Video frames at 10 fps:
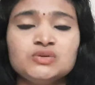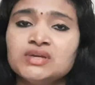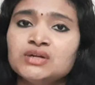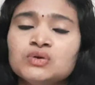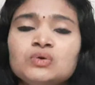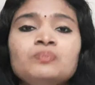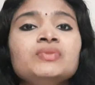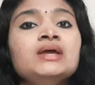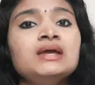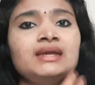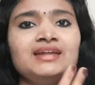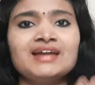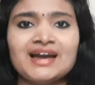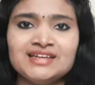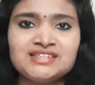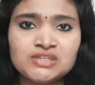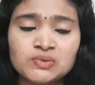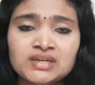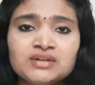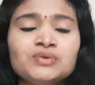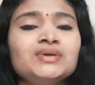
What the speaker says: you can go in IT, you can go